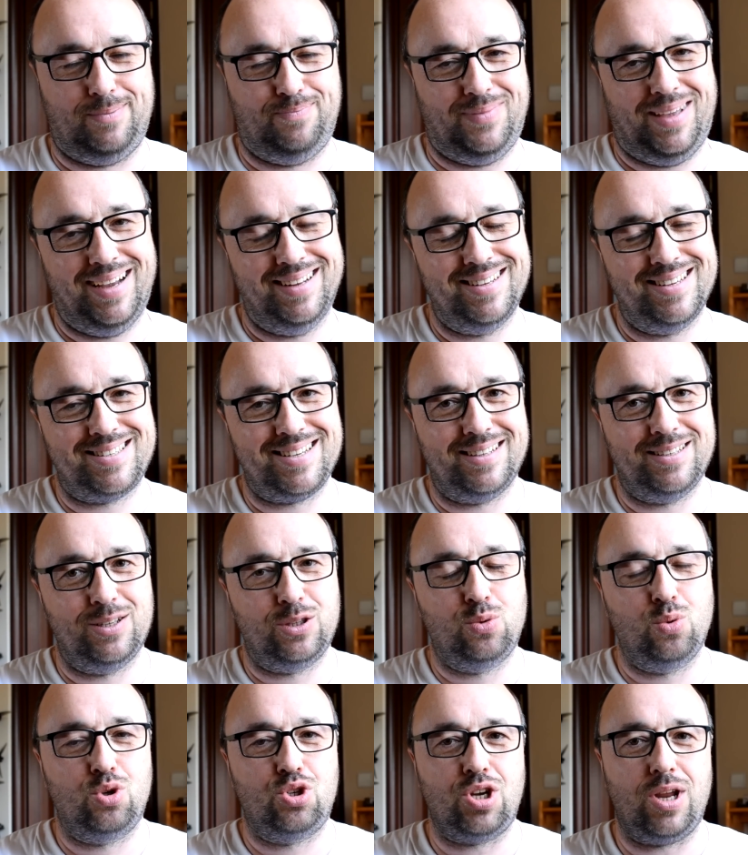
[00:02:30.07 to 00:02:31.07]
I
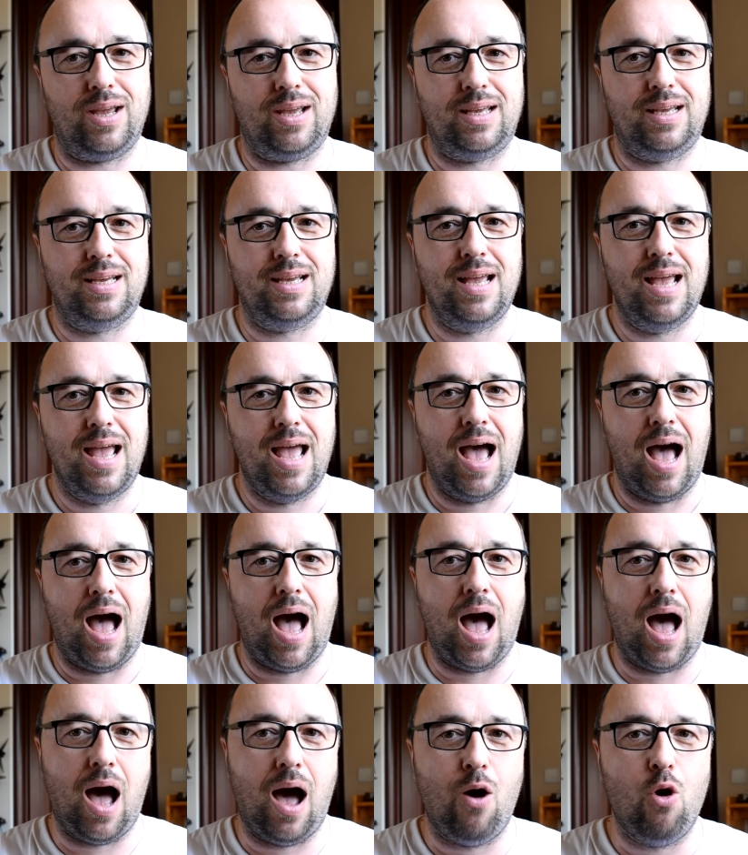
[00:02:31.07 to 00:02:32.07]
decided to check
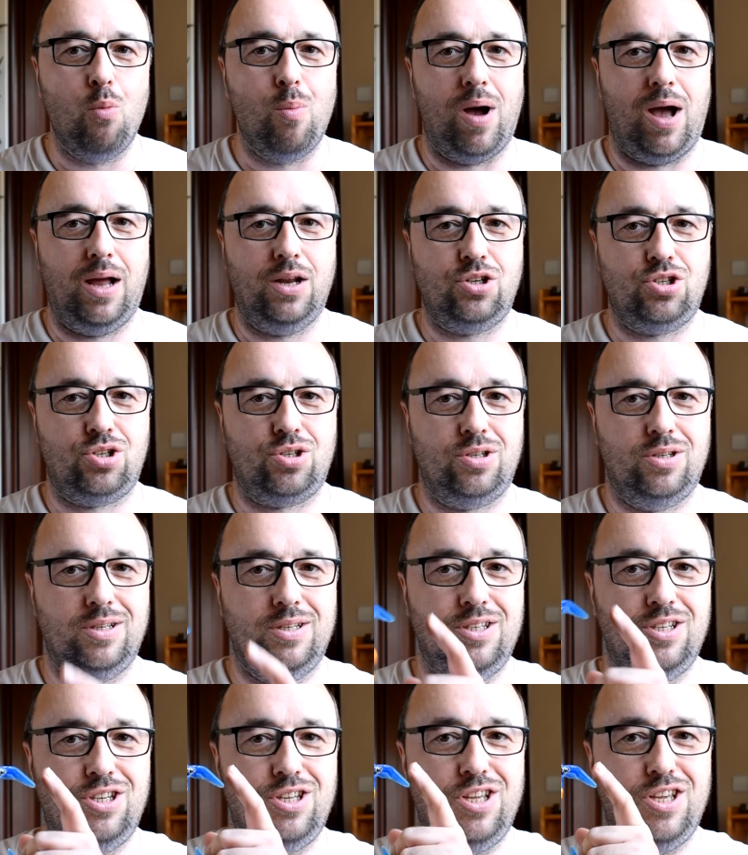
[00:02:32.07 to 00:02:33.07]
how much
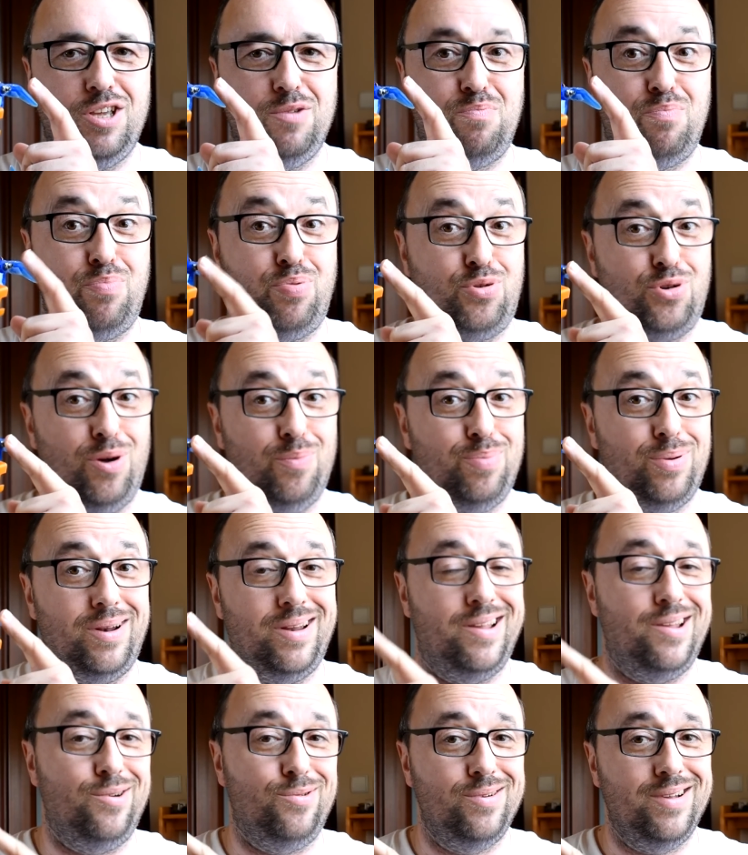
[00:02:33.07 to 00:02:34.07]
the
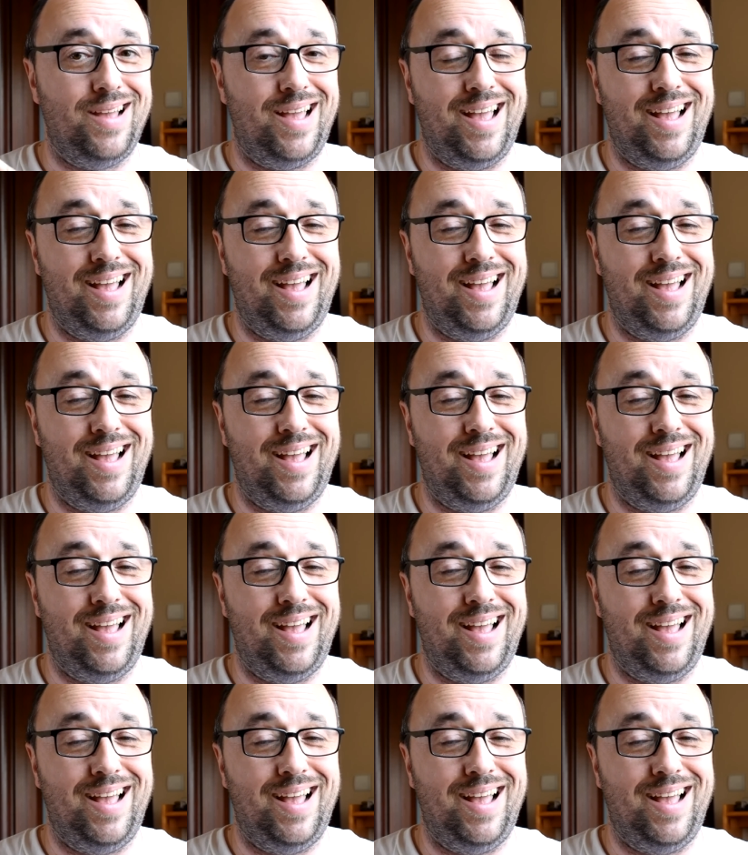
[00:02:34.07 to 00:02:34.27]
propeller